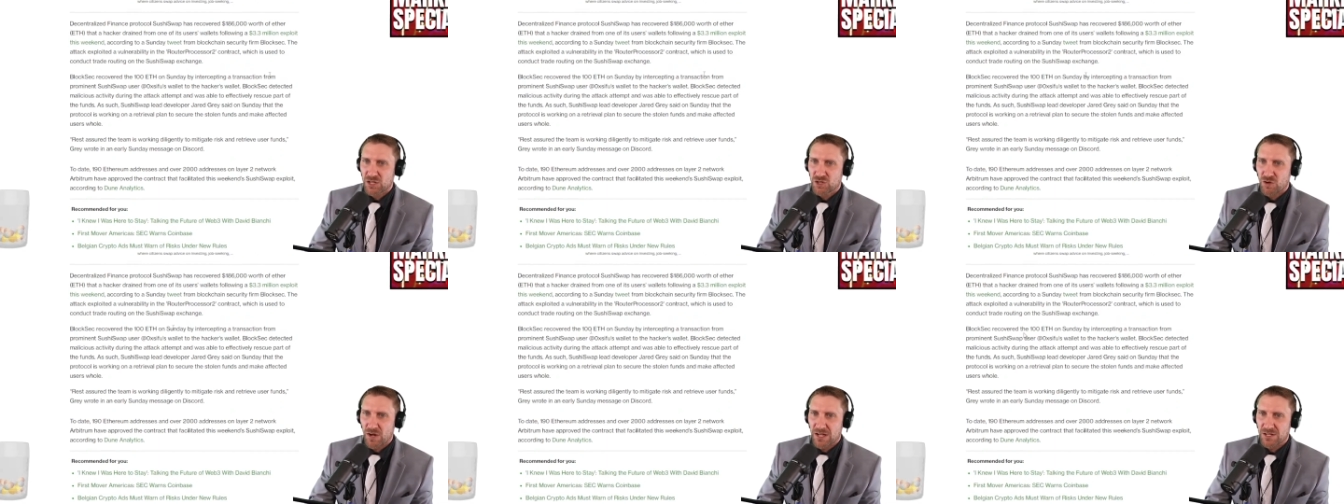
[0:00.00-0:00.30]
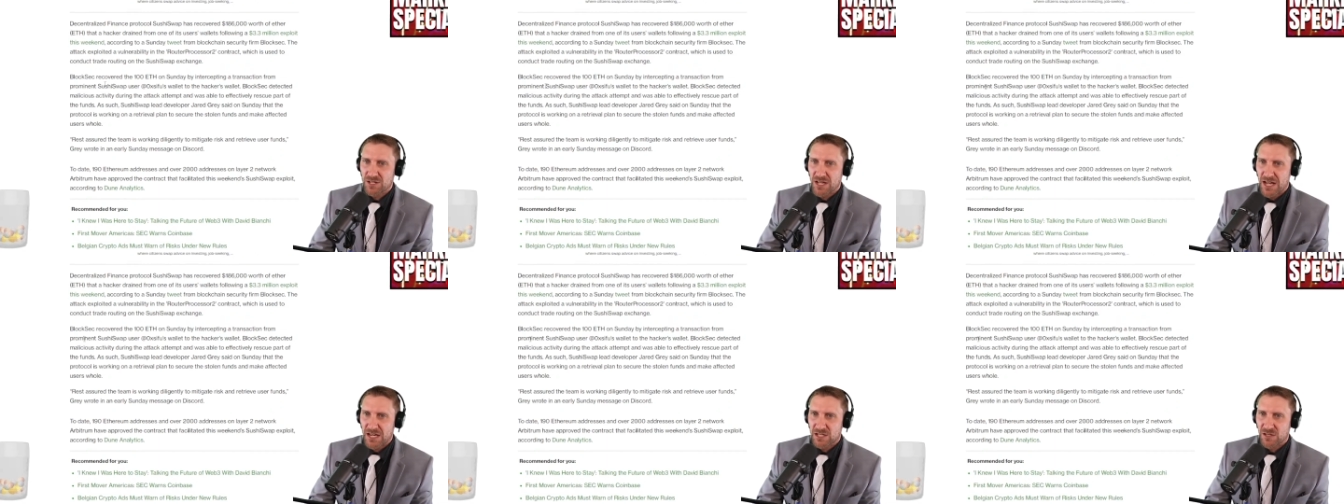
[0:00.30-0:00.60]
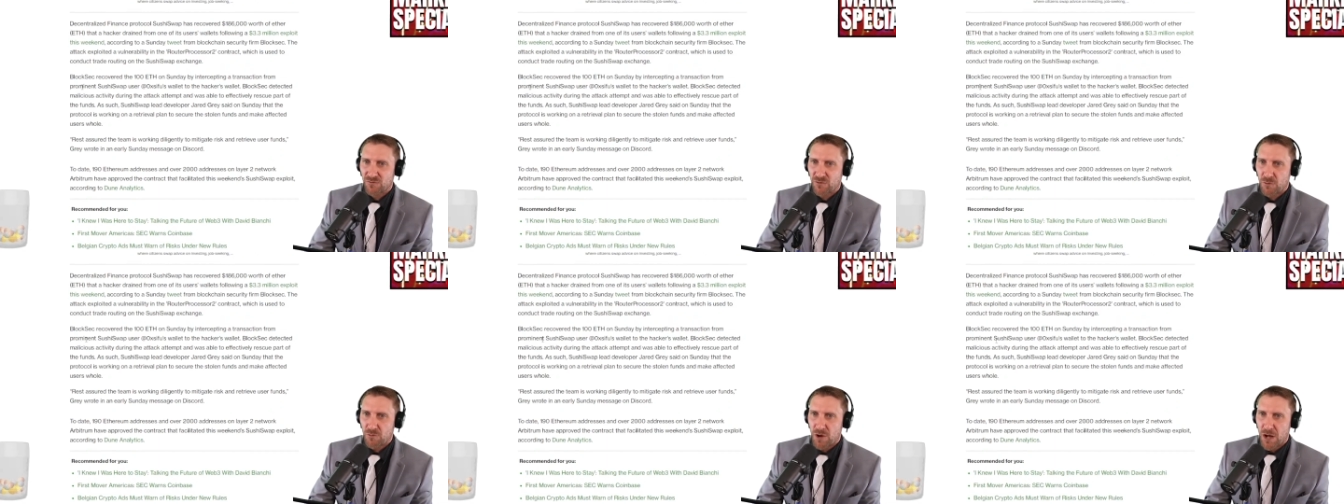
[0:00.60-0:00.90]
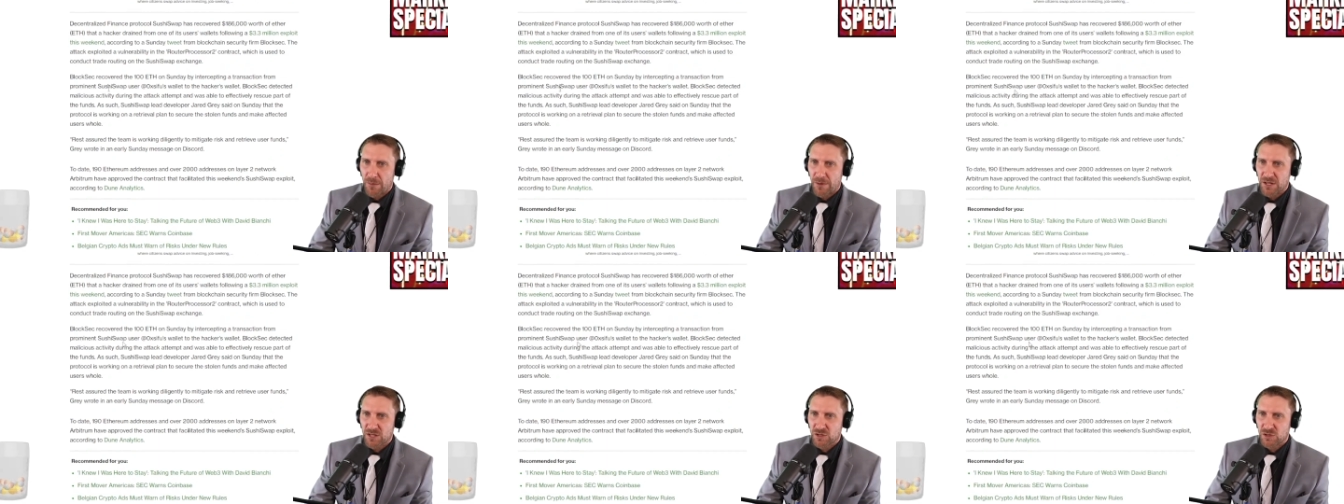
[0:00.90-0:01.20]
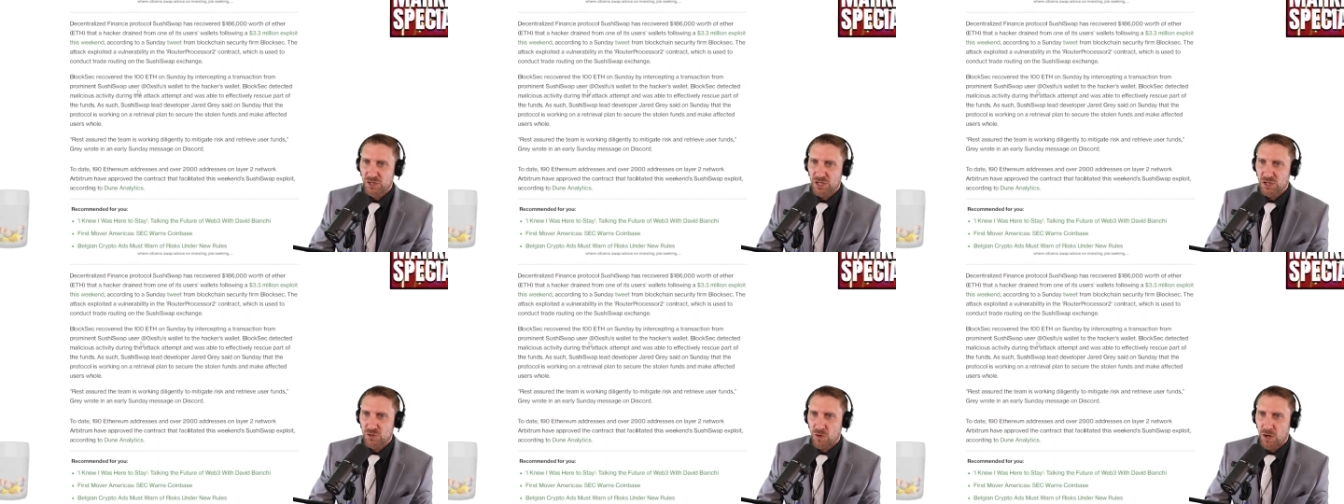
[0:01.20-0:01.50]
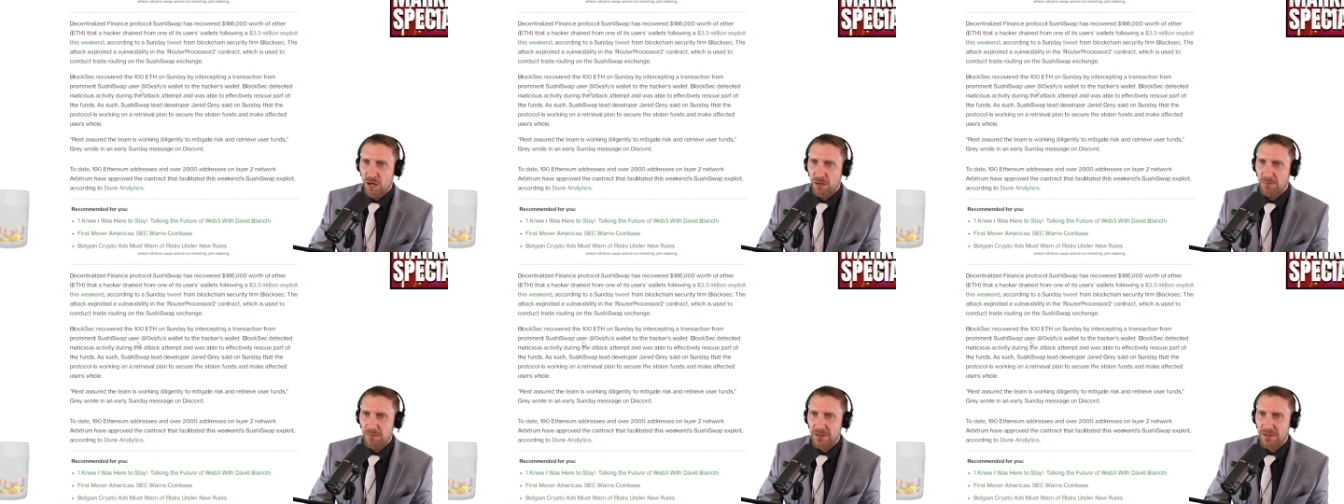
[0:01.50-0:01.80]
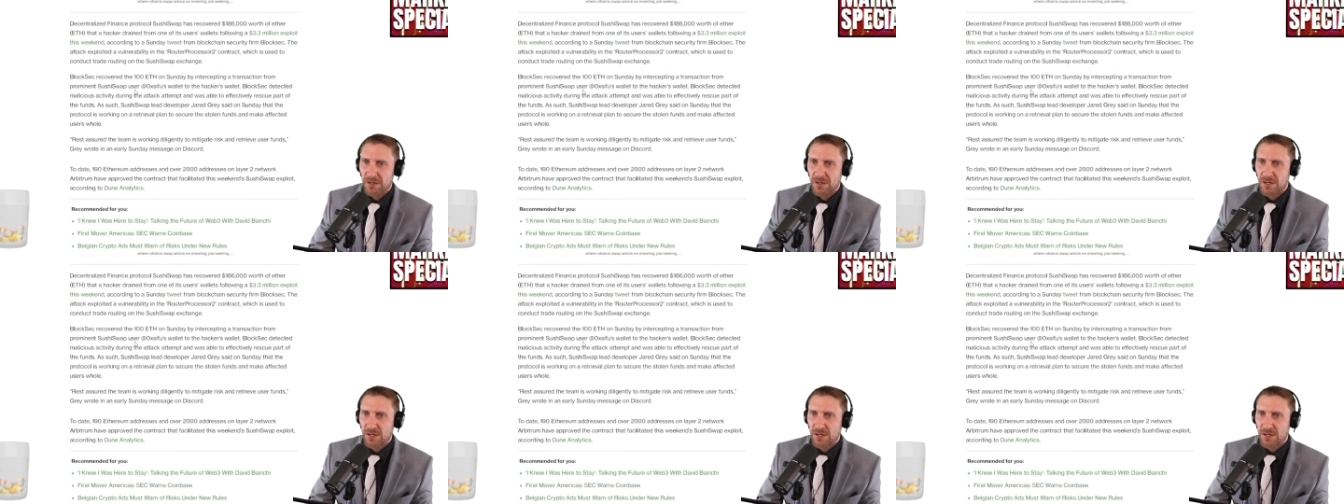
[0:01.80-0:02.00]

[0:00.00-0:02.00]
a transaction from prominent SushiSwap